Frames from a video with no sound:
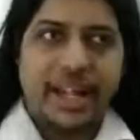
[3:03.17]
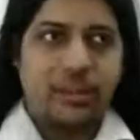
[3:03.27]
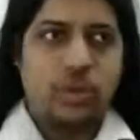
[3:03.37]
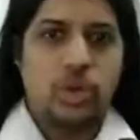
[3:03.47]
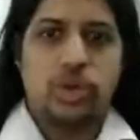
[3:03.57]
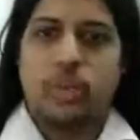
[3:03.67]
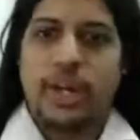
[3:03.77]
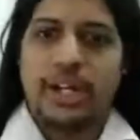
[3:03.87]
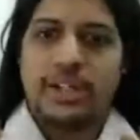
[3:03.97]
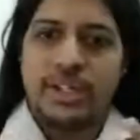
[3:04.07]
and I will also
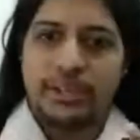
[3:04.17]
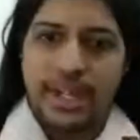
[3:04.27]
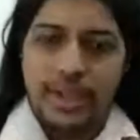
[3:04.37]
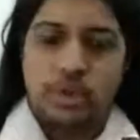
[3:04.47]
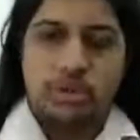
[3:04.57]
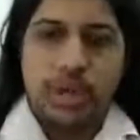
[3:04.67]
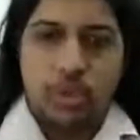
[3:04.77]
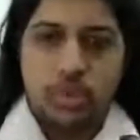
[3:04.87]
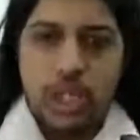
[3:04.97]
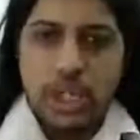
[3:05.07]
provide in some database of my
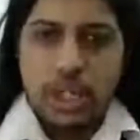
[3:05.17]
own